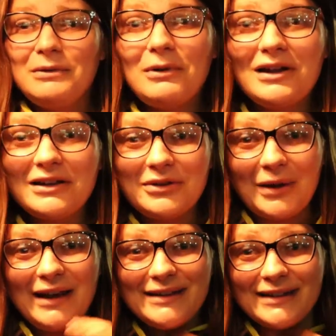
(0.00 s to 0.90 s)
What a
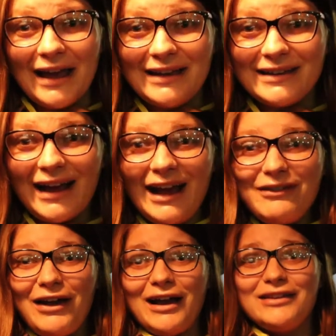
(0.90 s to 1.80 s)
great night.
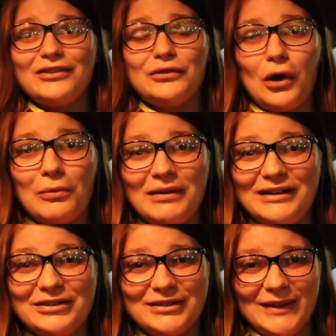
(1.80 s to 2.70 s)
I've had so
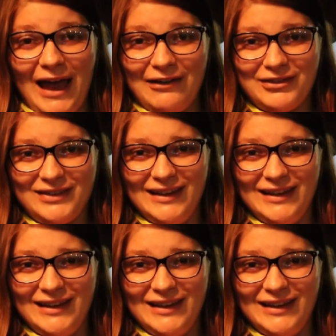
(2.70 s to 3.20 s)
many good laughs